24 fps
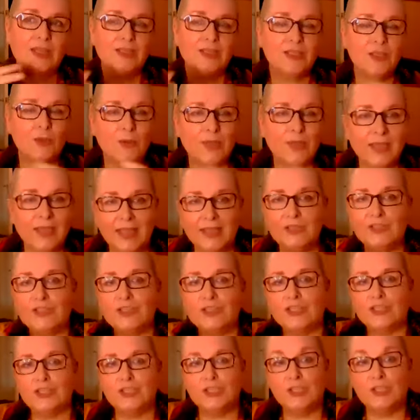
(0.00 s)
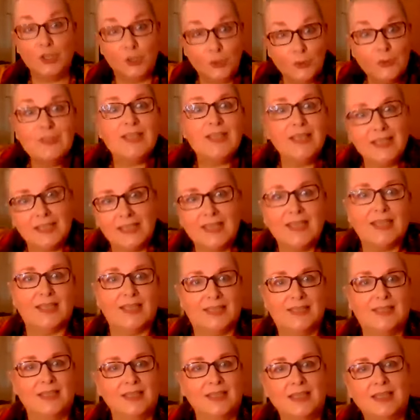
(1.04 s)
So again, just using
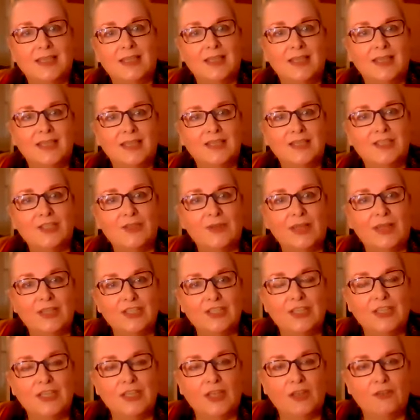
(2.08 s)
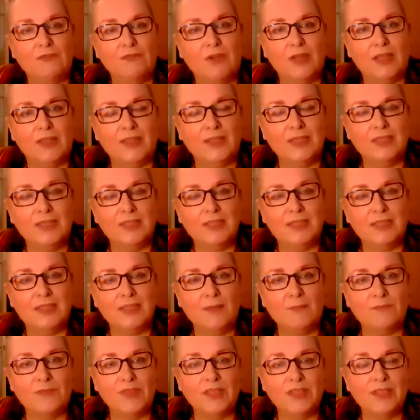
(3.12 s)
this to actually go, right, this is
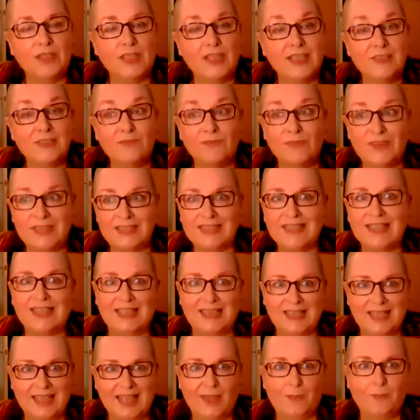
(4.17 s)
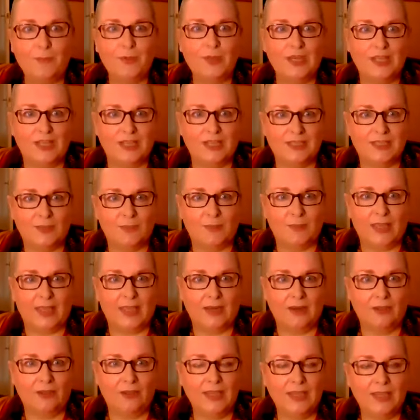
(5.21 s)
something that is physically happening to me.
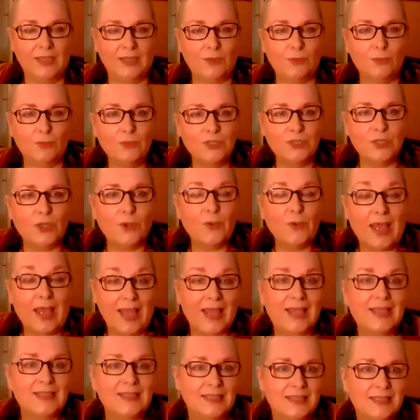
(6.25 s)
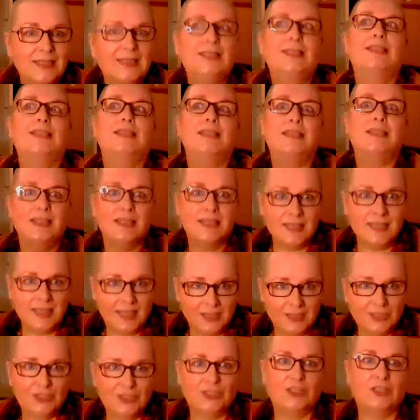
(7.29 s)
And I can also add the
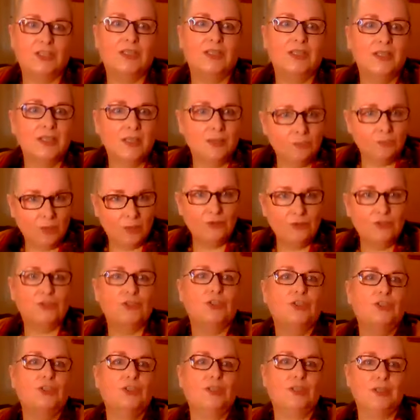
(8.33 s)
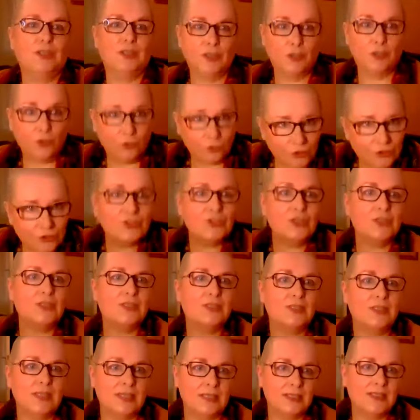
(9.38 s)
intention and the emotion and the
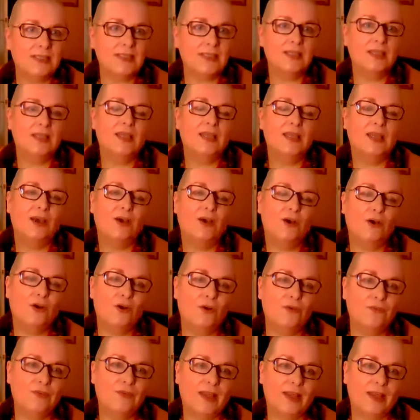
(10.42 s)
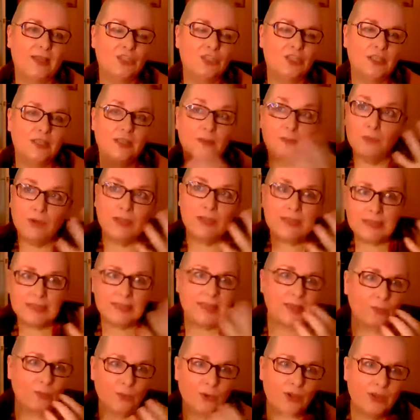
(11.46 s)
consciousness of actually the
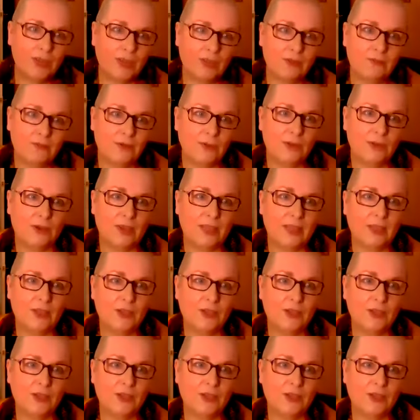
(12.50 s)
mindset work, if you like,